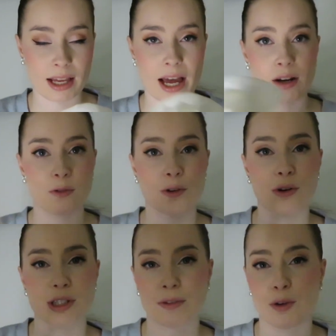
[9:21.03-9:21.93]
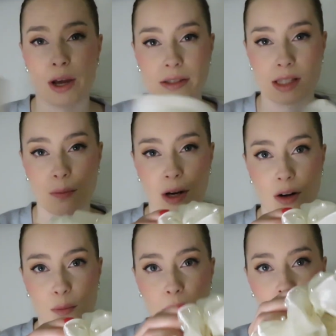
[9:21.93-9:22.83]
And of course if you have some
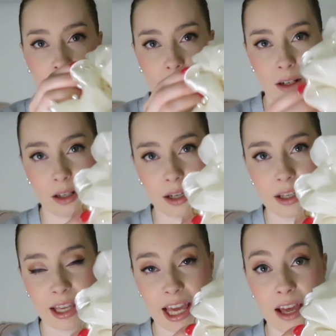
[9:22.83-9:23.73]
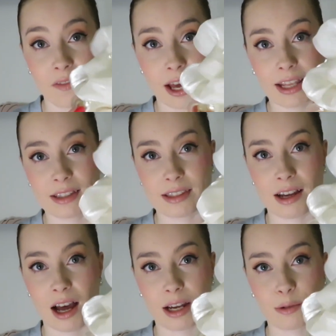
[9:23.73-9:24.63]
kind of bridal event,
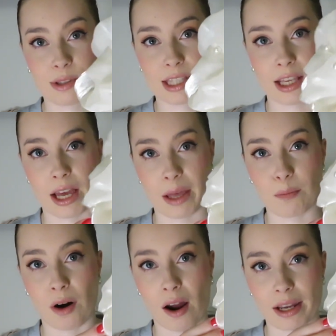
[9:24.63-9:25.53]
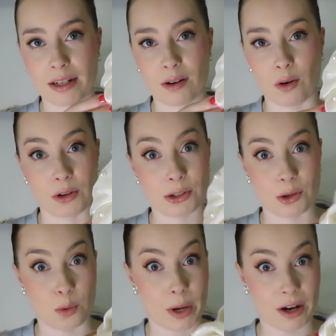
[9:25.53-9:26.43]
I could see a bride
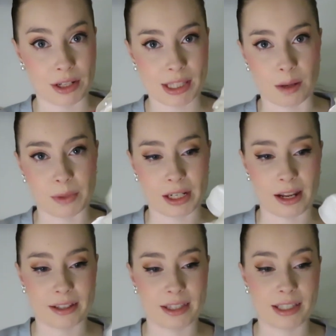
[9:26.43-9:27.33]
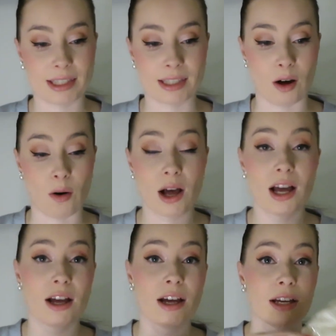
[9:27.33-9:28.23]
also wearing something like this. So
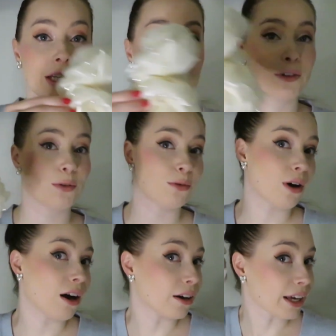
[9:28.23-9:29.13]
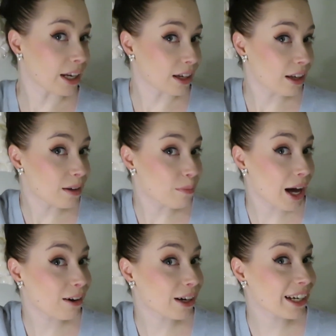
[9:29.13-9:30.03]
if you are getting
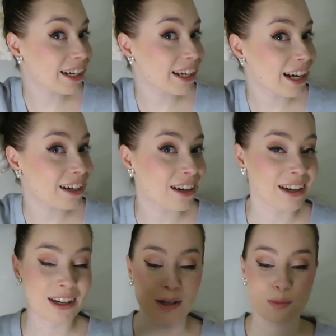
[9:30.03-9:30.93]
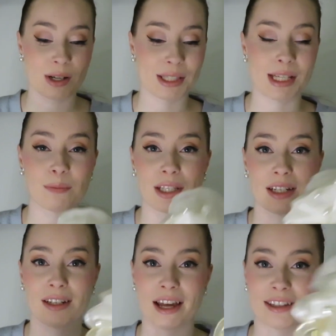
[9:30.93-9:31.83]
married and want
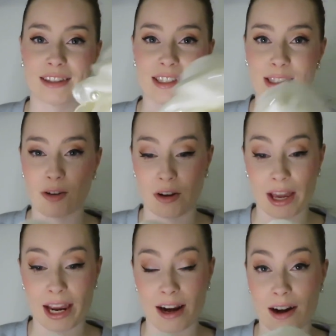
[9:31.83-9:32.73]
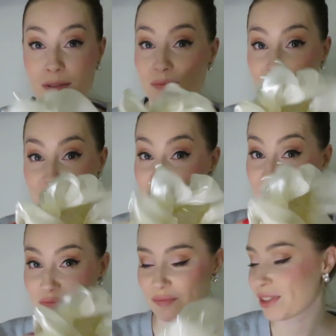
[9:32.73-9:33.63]
something like this to your hair,
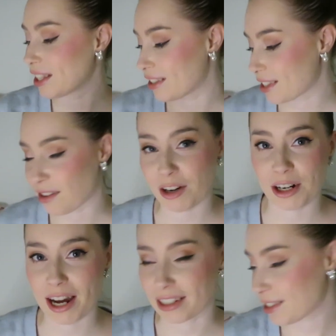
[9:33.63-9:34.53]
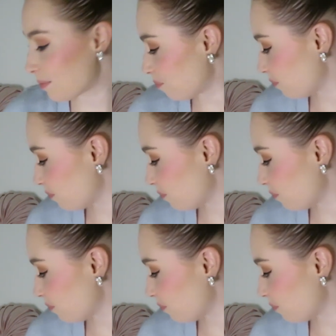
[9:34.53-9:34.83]
it's very nice.